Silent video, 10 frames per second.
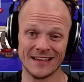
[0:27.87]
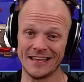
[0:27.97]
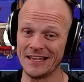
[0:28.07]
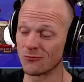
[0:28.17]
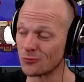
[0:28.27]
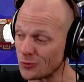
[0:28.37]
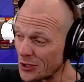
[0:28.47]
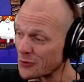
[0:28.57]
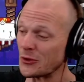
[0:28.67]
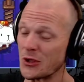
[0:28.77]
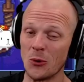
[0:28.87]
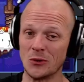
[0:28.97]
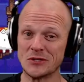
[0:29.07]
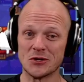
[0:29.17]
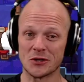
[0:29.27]
It literally
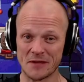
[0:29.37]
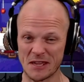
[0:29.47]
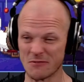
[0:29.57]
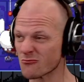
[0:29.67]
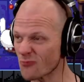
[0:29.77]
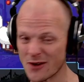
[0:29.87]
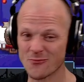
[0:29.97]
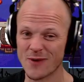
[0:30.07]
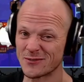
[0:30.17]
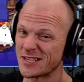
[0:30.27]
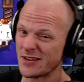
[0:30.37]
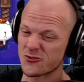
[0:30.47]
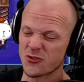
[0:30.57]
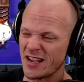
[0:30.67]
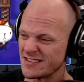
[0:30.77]
only took me right around 10
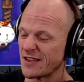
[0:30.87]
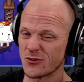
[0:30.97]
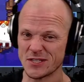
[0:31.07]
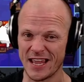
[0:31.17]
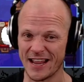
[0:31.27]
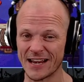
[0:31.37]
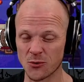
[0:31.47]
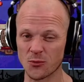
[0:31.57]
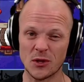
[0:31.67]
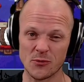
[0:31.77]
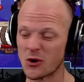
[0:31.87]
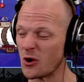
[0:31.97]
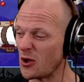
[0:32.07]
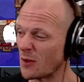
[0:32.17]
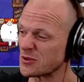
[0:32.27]
tries, give or take. I don't really
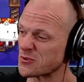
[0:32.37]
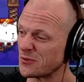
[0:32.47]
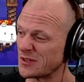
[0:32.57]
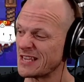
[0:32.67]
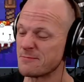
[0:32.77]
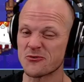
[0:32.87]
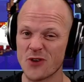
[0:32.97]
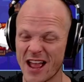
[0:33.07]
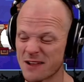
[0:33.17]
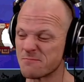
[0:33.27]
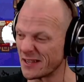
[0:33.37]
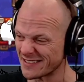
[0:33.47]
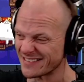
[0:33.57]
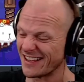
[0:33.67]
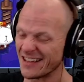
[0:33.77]
recall. I wasn't really keeping track,
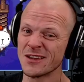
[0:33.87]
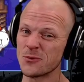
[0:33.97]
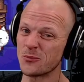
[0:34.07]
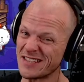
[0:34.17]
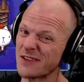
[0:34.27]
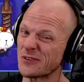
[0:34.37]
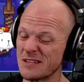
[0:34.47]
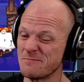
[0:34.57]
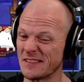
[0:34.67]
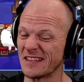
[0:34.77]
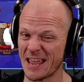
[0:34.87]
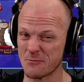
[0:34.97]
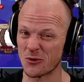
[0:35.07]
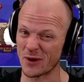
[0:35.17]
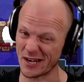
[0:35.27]
but we definitely beat the game
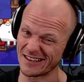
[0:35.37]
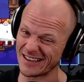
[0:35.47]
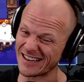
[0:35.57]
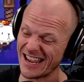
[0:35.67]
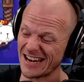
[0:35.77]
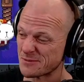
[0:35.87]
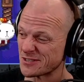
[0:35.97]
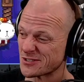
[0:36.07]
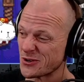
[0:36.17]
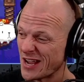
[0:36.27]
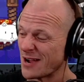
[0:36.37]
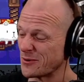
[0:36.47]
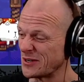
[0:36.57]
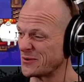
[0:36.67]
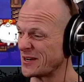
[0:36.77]
already. And again, I'm going to show you how we
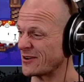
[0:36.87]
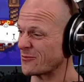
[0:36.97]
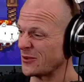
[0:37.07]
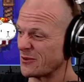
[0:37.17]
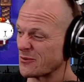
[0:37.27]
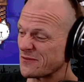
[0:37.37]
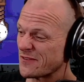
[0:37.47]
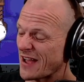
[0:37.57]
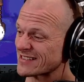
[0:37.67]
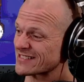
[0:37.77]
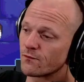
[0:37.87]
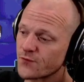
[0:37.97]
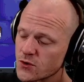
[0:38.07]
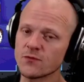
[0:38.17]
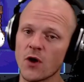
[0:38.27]
do it here really, really fast.
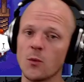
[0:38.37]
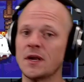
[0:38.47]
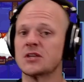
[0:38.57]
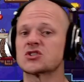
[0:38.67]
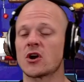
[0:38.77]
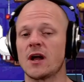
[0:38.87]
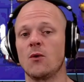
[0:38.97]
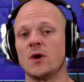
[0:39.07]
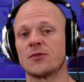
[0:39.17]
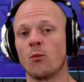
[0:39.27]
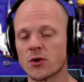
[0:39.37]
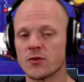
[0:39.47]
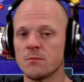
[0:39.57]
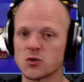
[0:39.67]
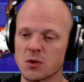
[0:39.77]
First of all, we need to start out with what are the
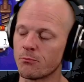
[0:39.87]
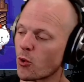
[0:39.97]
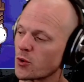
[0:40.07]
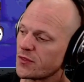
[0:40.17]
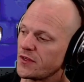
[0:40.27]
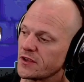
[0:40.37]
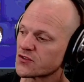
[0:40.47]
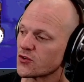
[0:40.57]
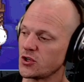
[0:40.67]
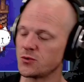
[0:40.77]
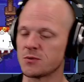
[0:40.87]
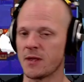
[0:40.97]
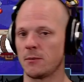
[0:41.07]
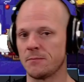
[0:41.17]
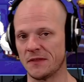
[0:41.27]
most important things for you to be
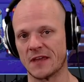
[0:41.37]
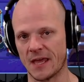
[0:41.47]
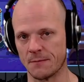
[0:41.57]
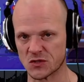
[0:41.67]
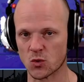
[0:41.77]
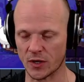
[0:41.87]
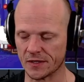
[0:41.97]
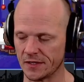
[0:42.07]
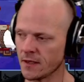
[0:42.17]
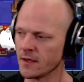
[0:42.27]
able to beat the game this quickly.